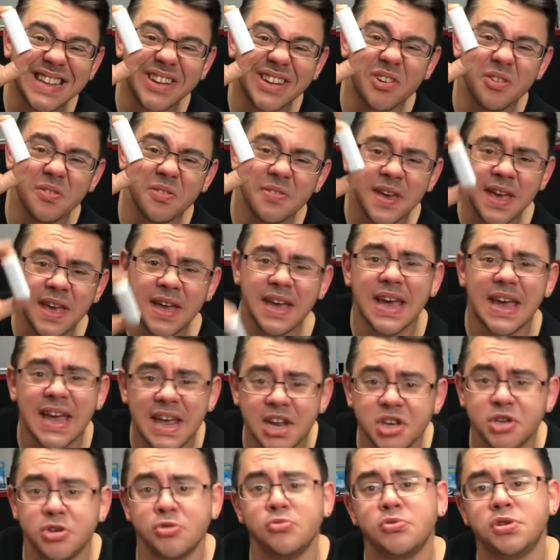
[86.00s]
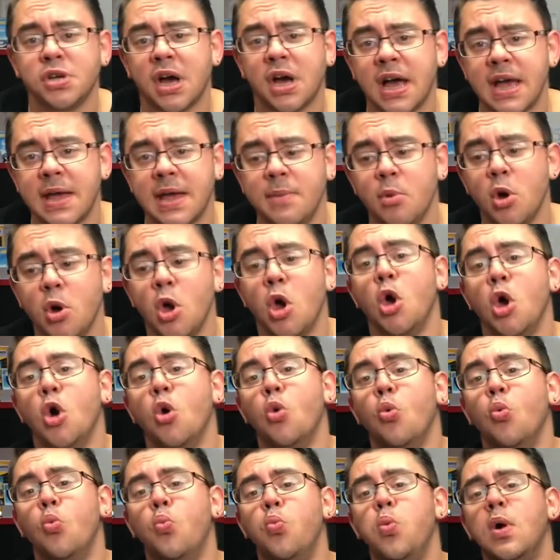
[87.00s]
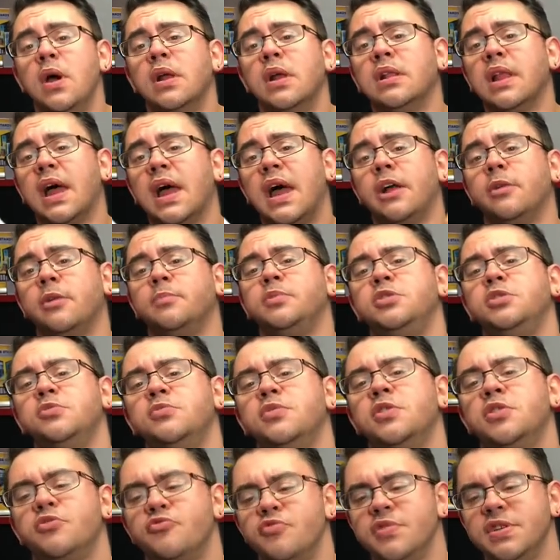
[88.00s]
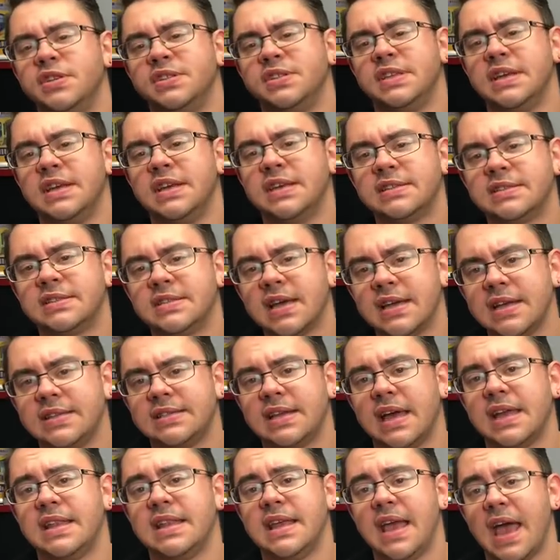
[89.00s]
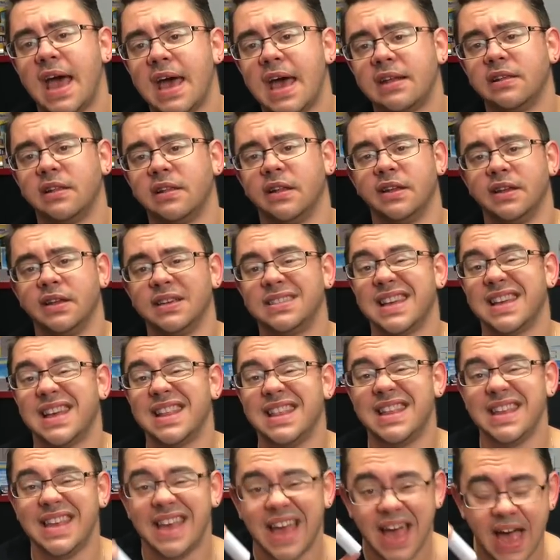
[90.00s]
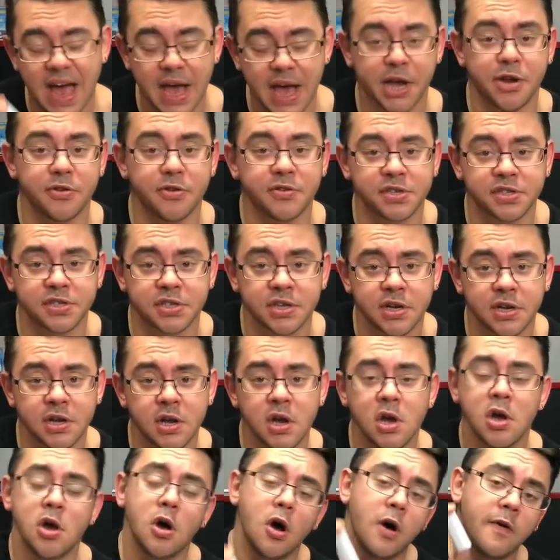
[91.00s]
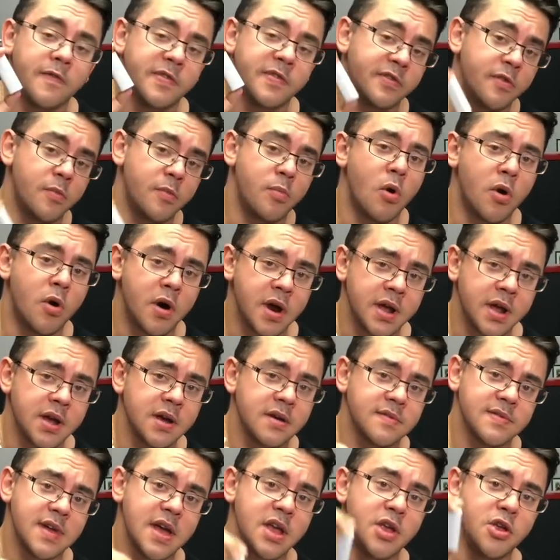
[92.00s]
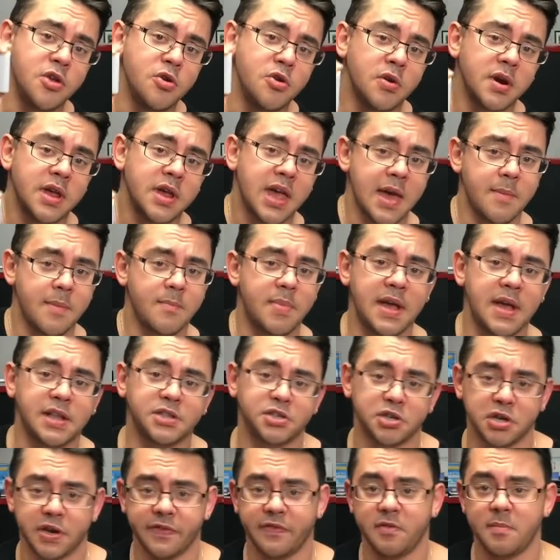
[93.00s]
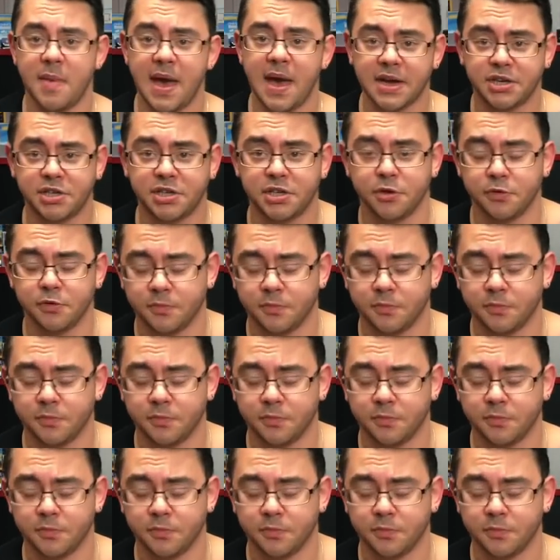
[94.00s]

little thing in due time will help to increase the insights and the analytics and the accuracy of the reporting that your campaigns are giving back to